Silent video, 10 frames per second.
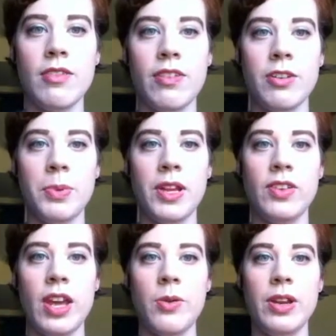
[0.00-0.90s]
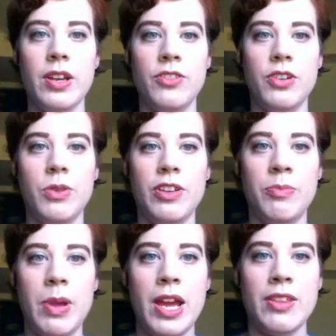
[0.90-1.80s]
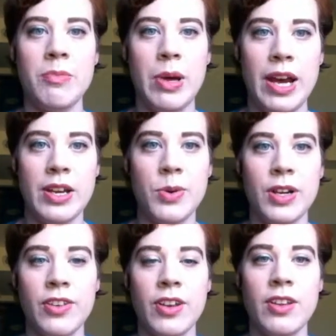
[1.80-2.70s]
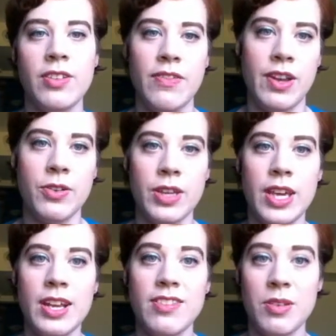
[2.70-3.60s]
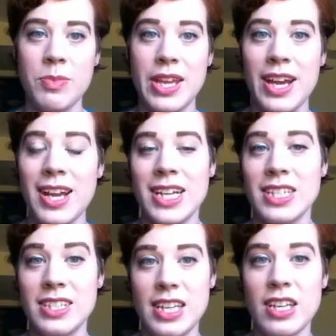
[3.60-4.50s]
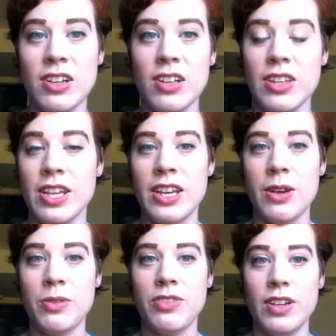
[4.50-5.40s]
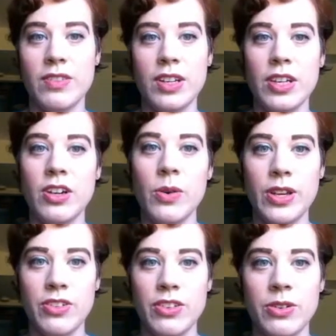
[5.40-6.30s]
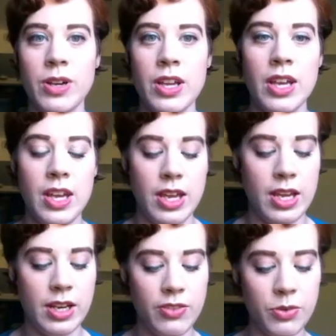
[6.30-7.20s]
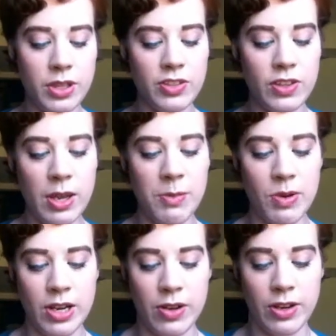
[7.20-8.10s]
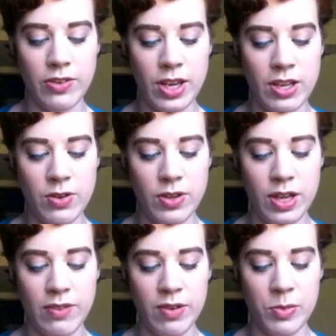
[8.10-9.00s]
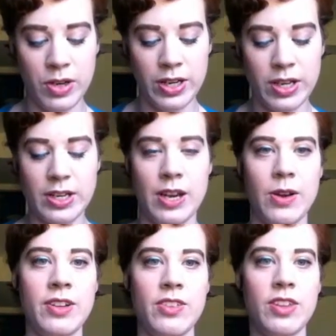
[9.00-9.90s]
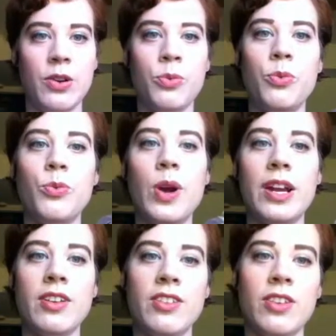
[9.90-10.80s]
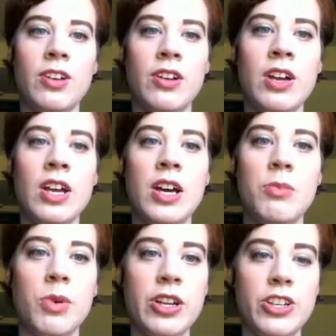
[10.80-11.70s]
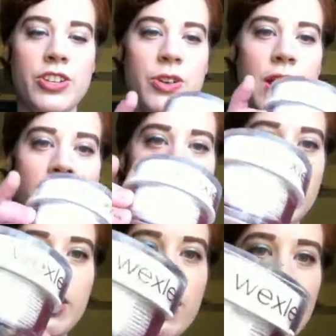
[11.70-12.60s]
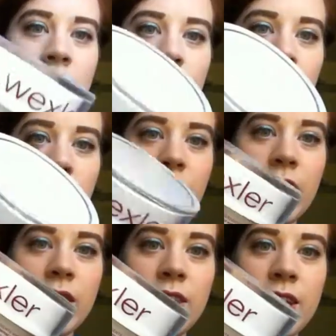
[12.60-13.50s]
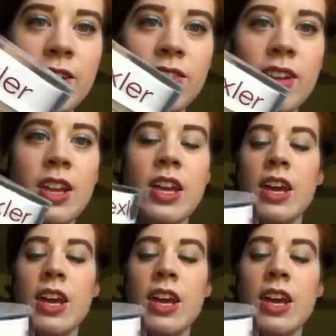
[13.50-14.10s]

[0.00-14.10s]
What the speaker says: First place I went into was Bath & Body Works, because if I could get something on a deal, then I was definitely going to. And it's really slimy right now, because I use it every morning and night now. It's the Wexler Moisturizer. Looks like this.